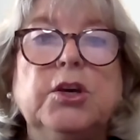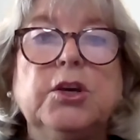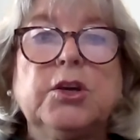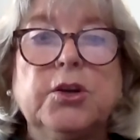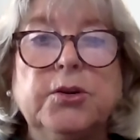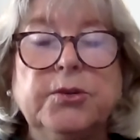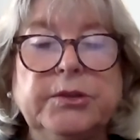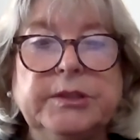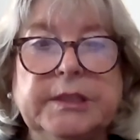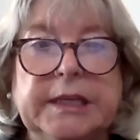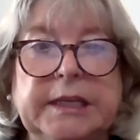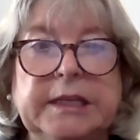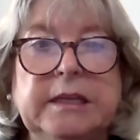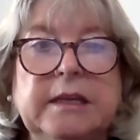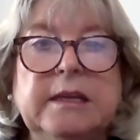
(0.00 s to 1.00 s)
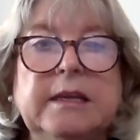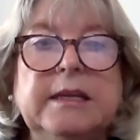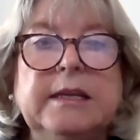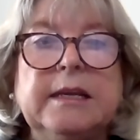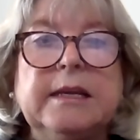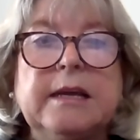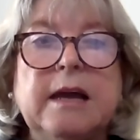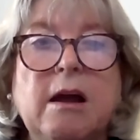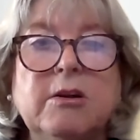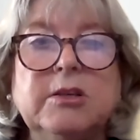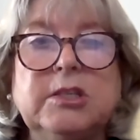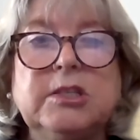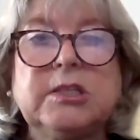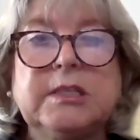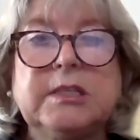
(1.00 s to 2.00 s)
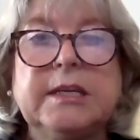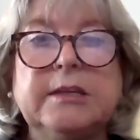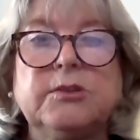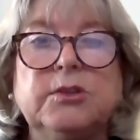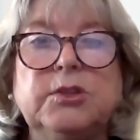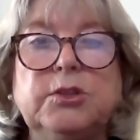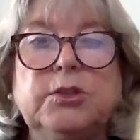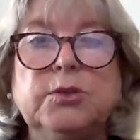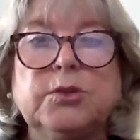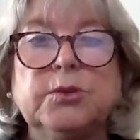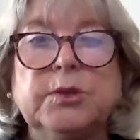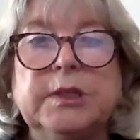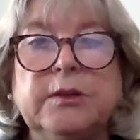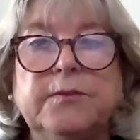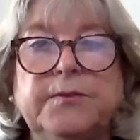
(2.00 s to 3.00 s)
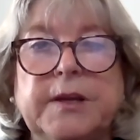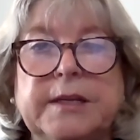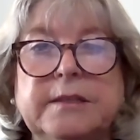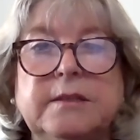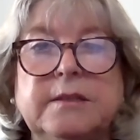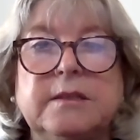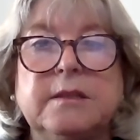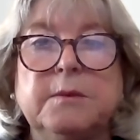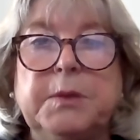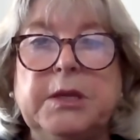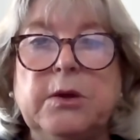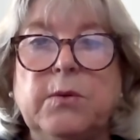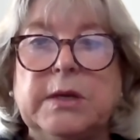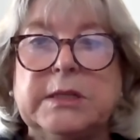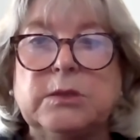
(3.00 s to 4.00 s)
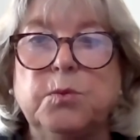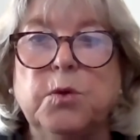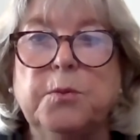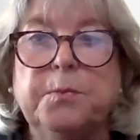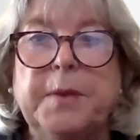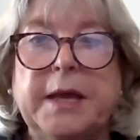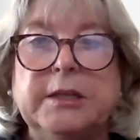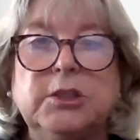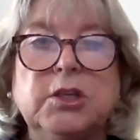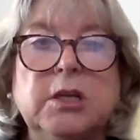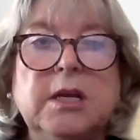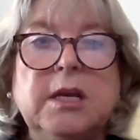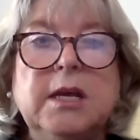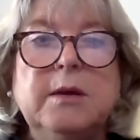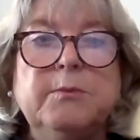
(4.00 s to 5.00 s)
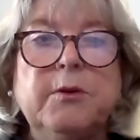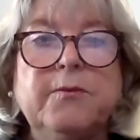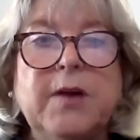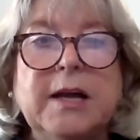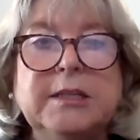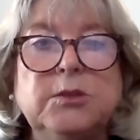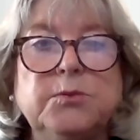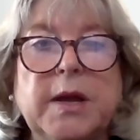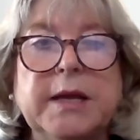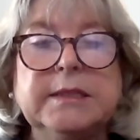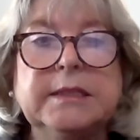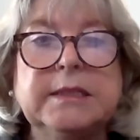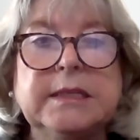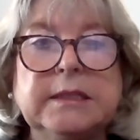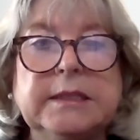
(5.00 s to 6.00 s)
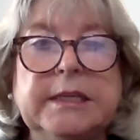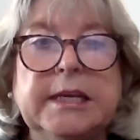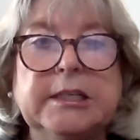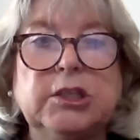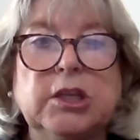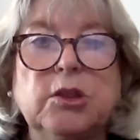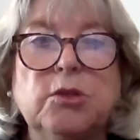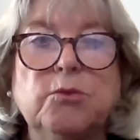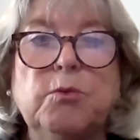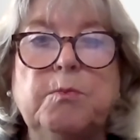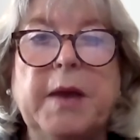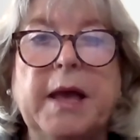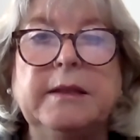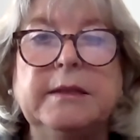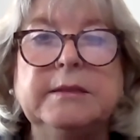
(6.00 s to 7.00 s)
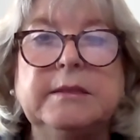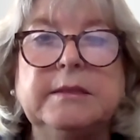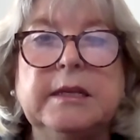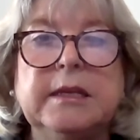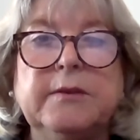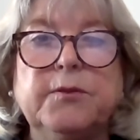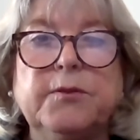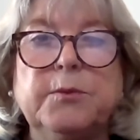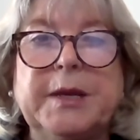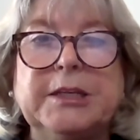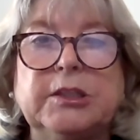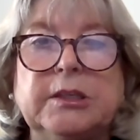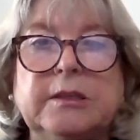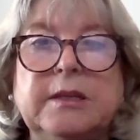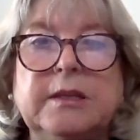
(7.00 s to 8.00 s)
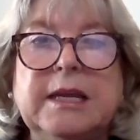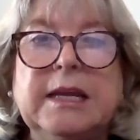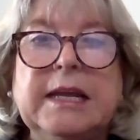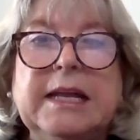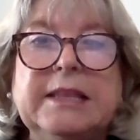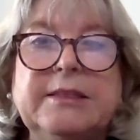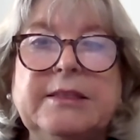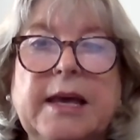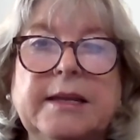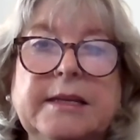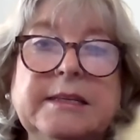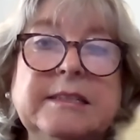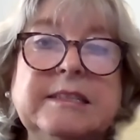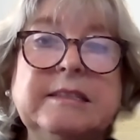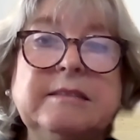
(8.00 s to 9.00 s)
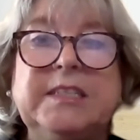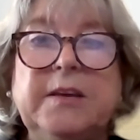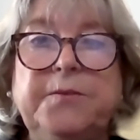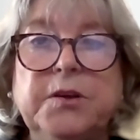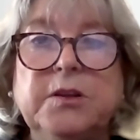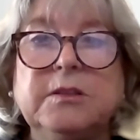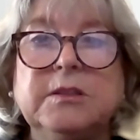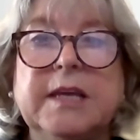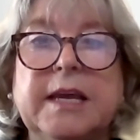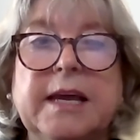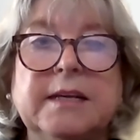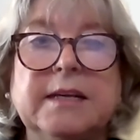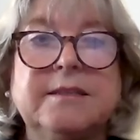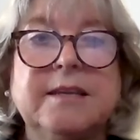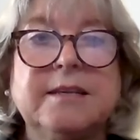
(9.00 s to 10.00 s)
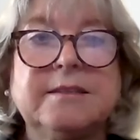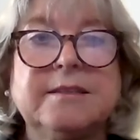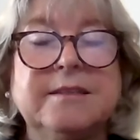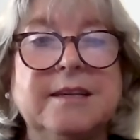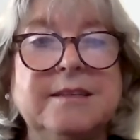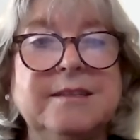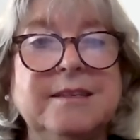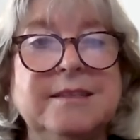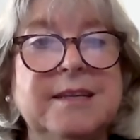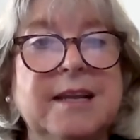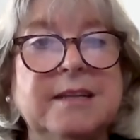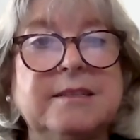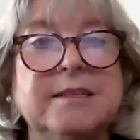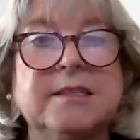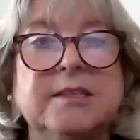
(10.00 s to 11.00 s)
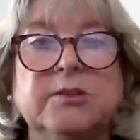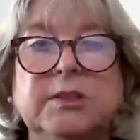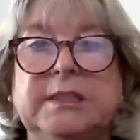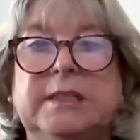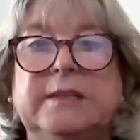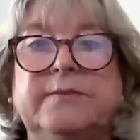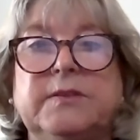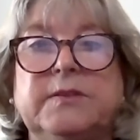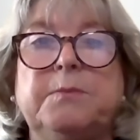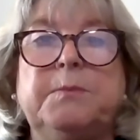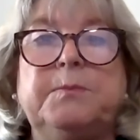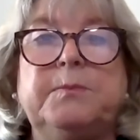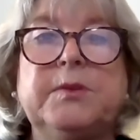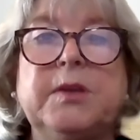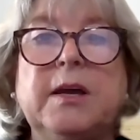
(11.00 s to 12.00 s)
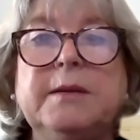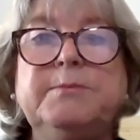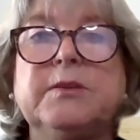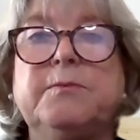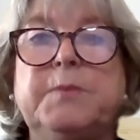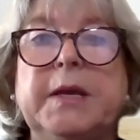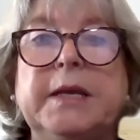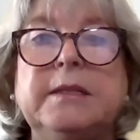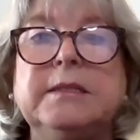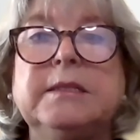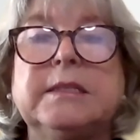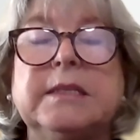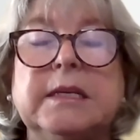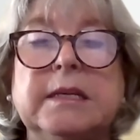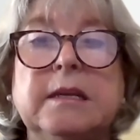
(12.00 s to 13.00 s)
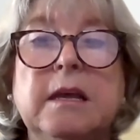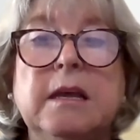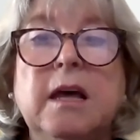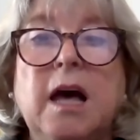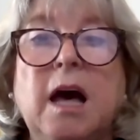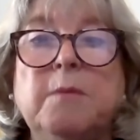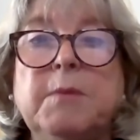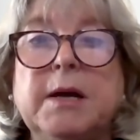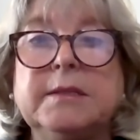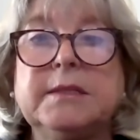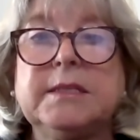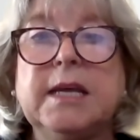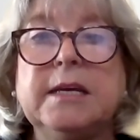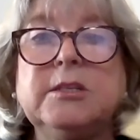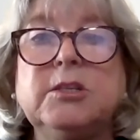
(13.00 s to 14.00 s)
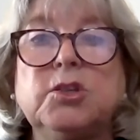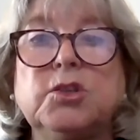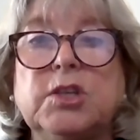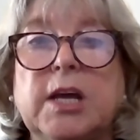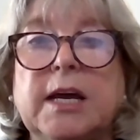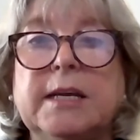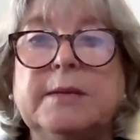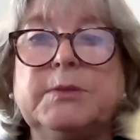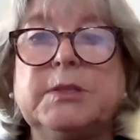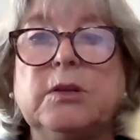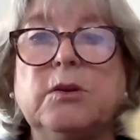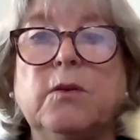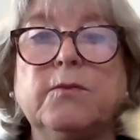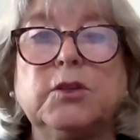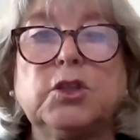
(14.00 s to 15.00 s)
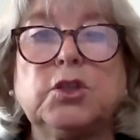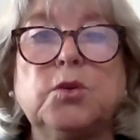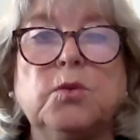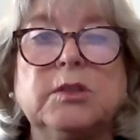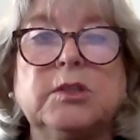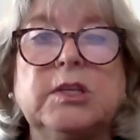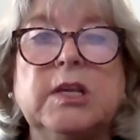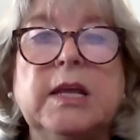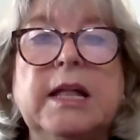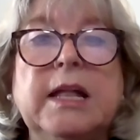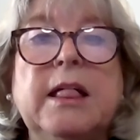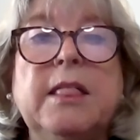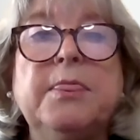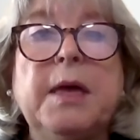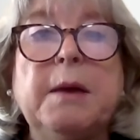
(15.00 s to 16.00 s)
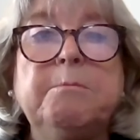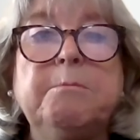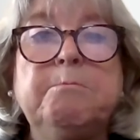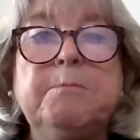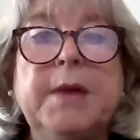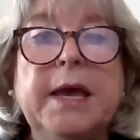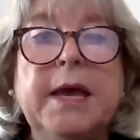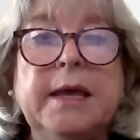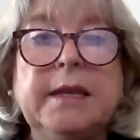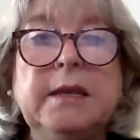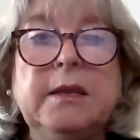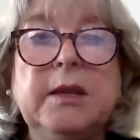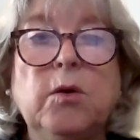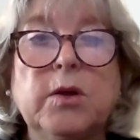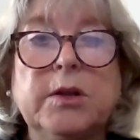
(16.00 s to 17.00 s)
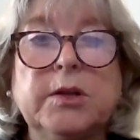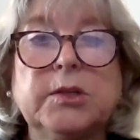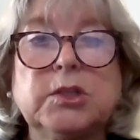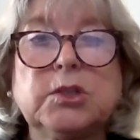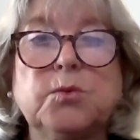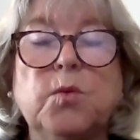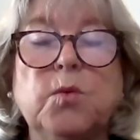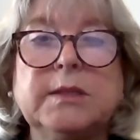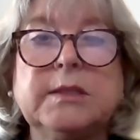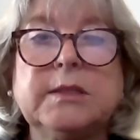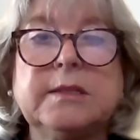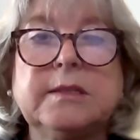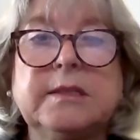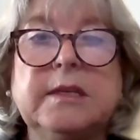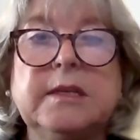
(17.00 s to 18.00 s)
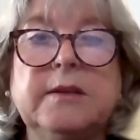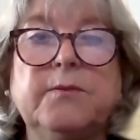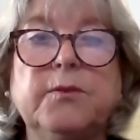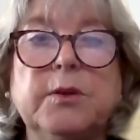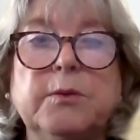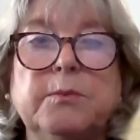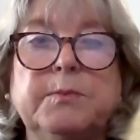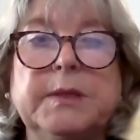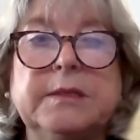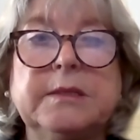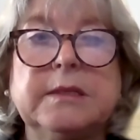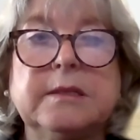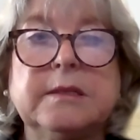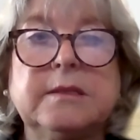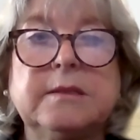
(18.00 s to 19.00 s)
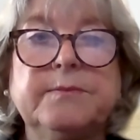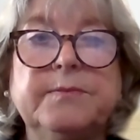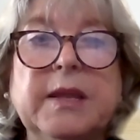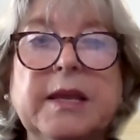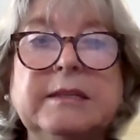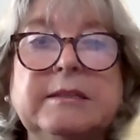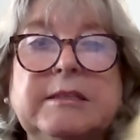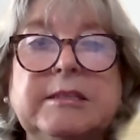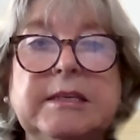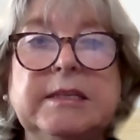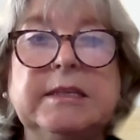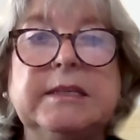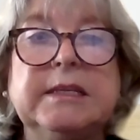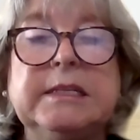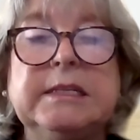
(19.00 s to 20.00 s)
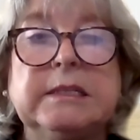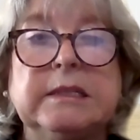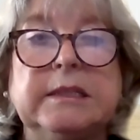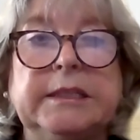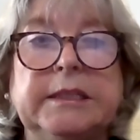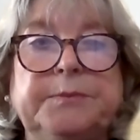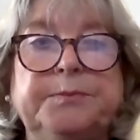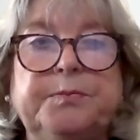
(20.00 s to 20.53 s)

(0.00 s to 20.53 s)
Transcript: Currently, CAR's standard user interface, the POS workbench, provides reconciliation through balancing information that is difficult to access and doesn't necessarily give the types of balancing among tender types and over shorts that many auditors want to see for their business and see it easily.